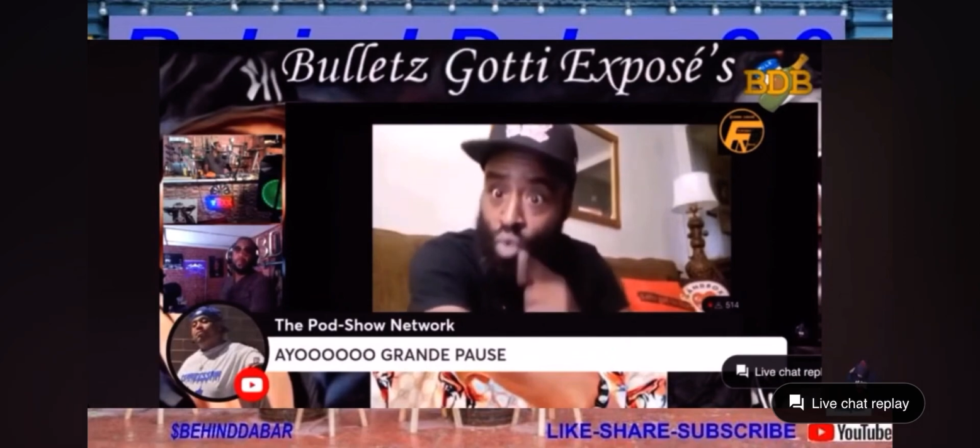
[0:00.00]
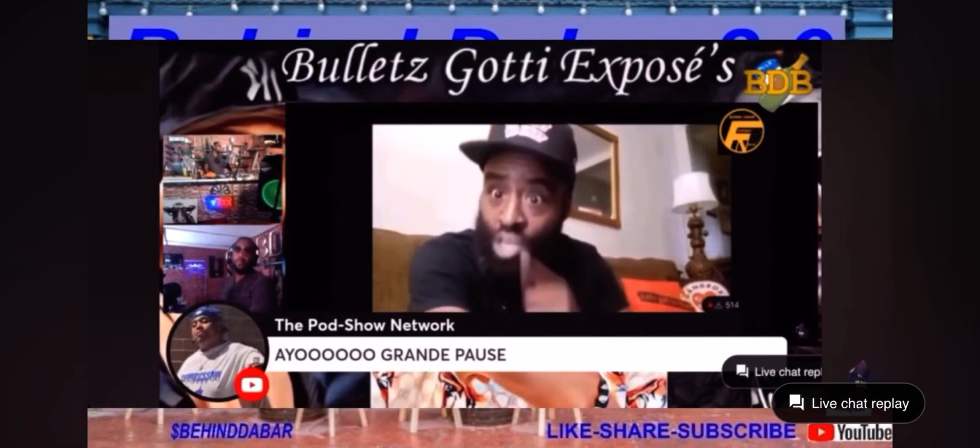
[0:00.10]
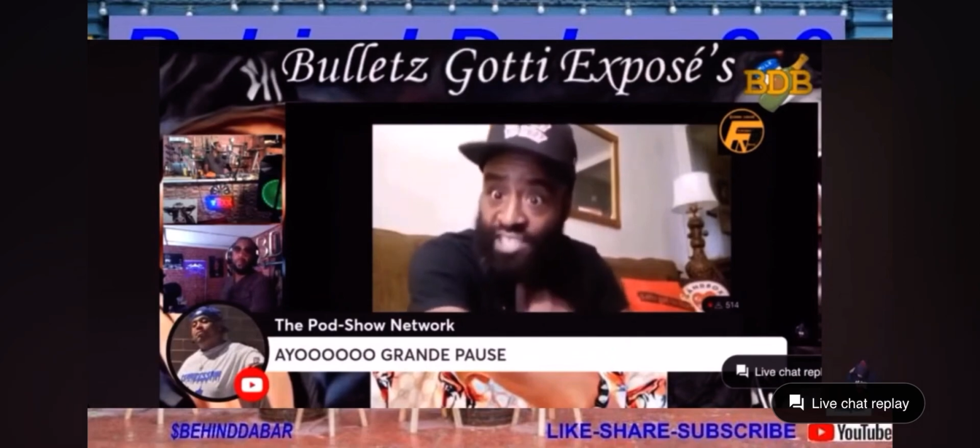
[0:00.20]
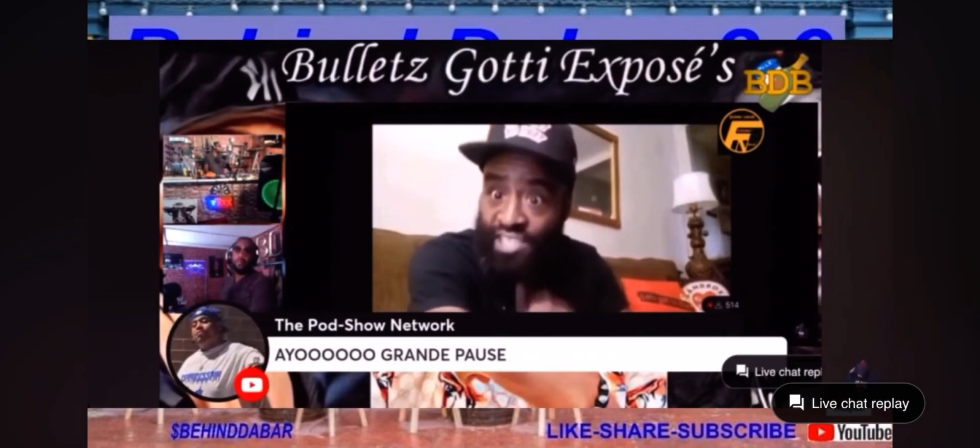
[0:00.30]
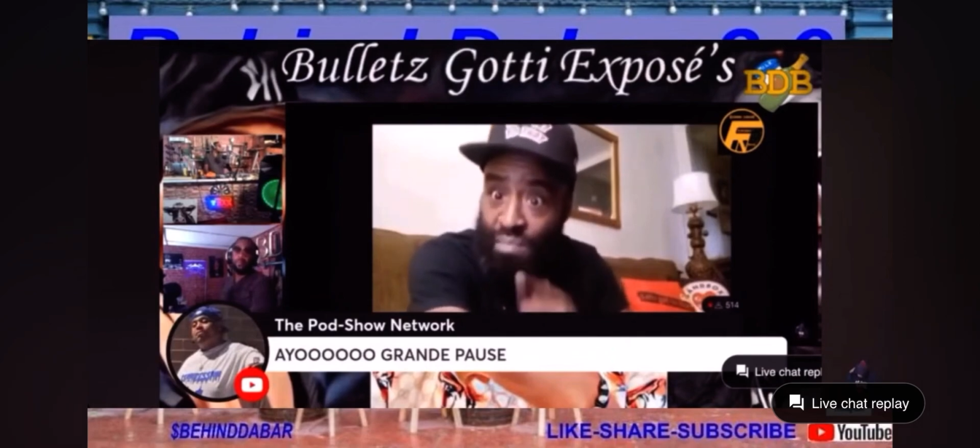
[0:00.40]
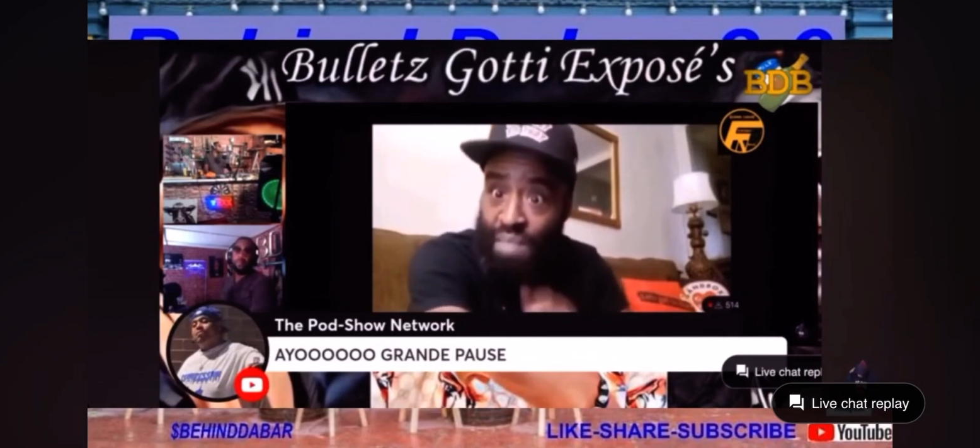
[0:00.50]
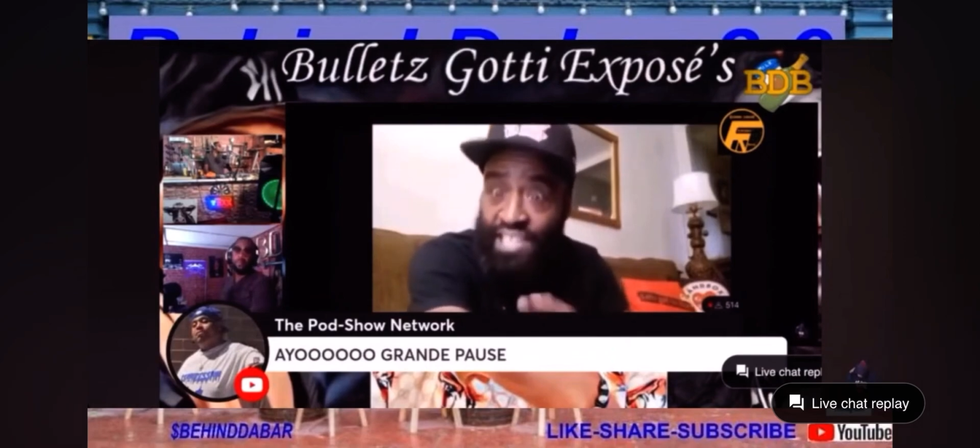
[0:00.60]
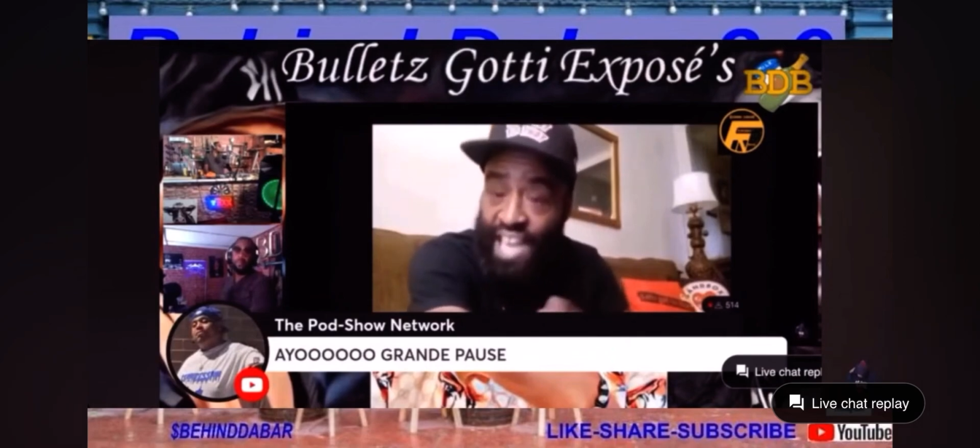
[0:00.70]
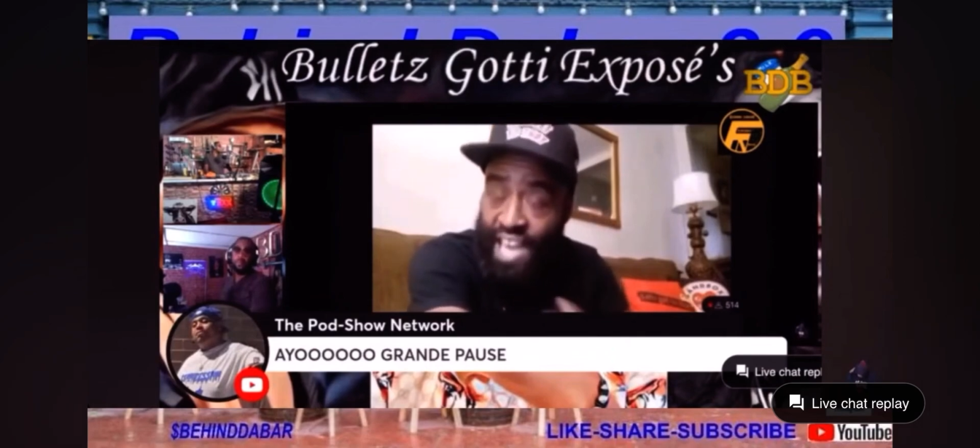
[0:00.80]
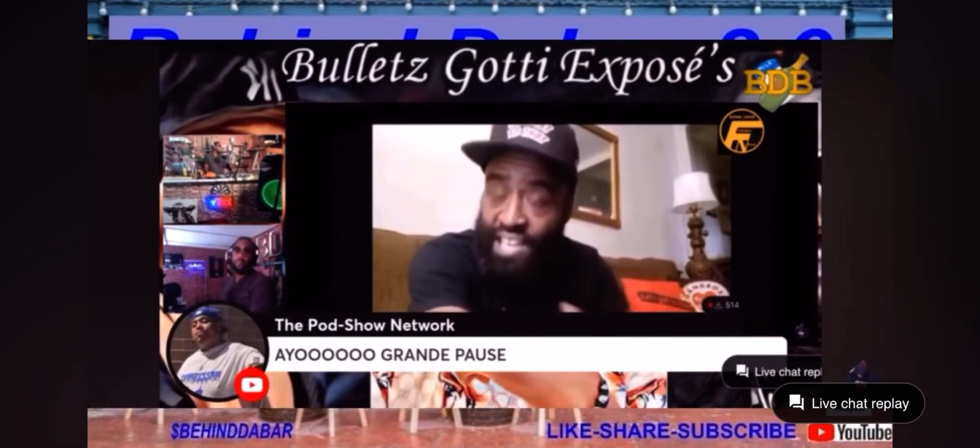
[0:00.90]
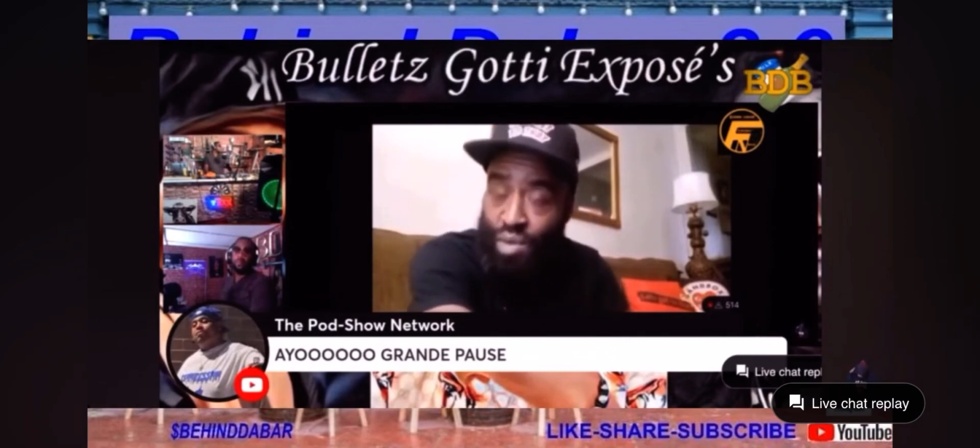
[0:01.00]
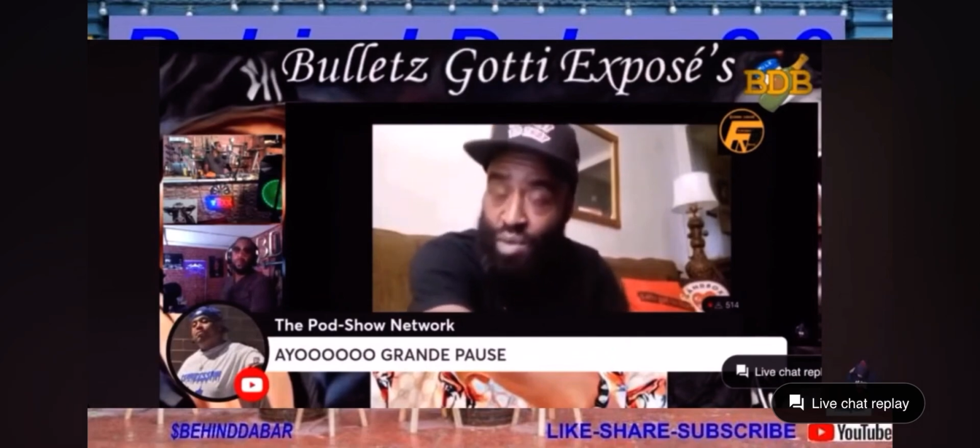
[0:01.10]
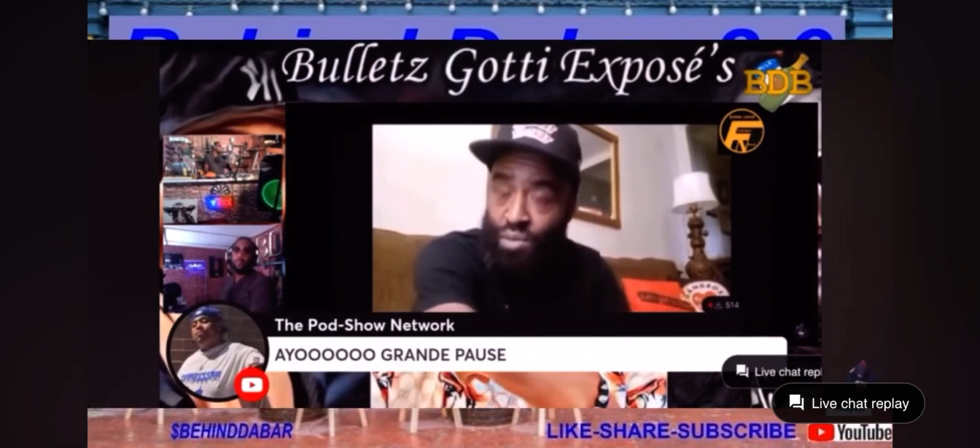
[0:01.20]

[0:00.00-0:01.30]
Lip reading: want to hit somebody in the 90,